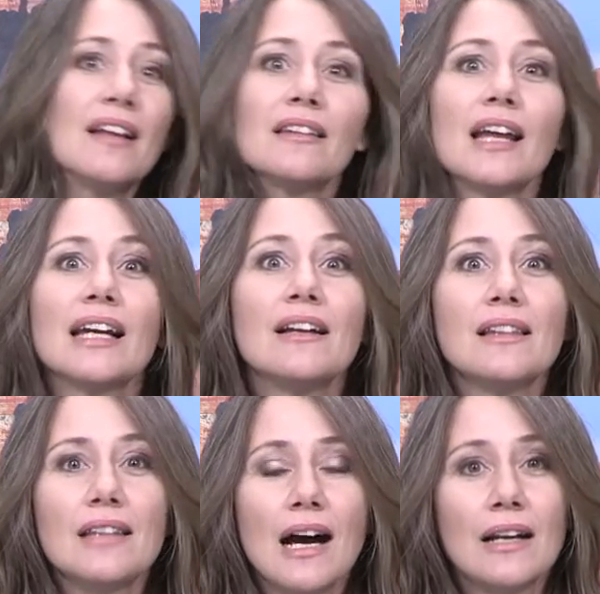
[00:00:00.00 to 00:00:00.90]
Like a
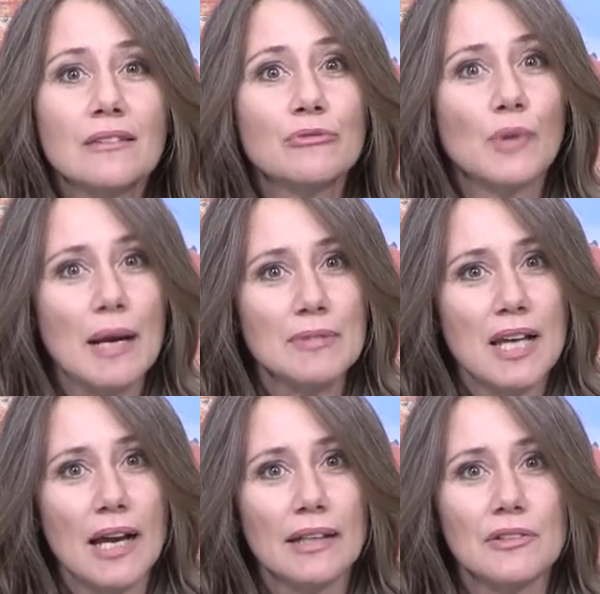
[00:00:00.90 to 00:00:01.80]
lot of
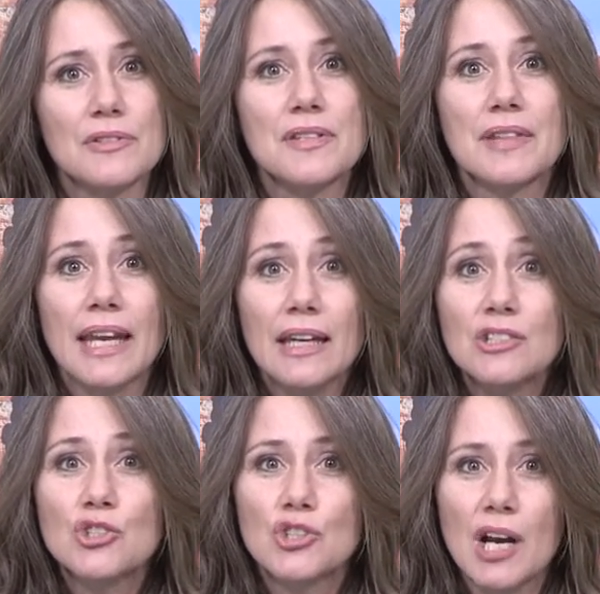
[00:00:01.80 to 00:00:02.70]
reptiles, they
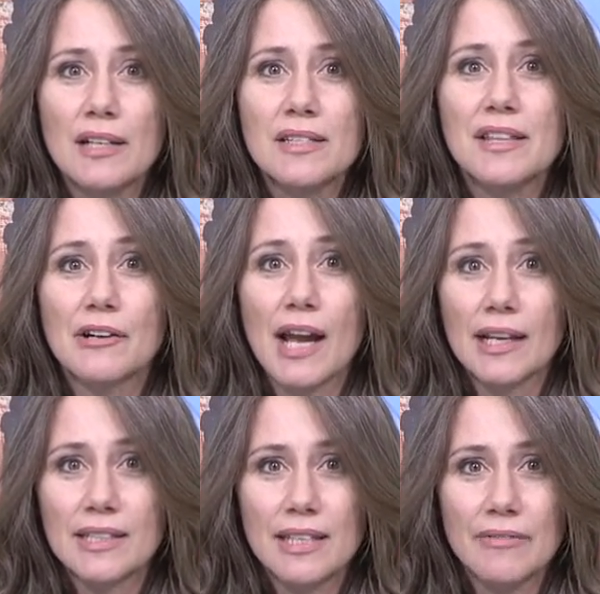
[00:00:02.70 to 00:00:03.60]
adjust their
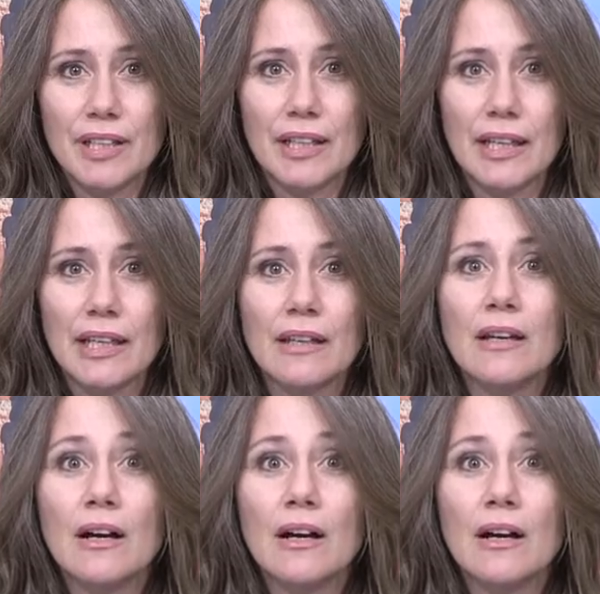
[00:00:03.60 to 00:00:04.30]
activity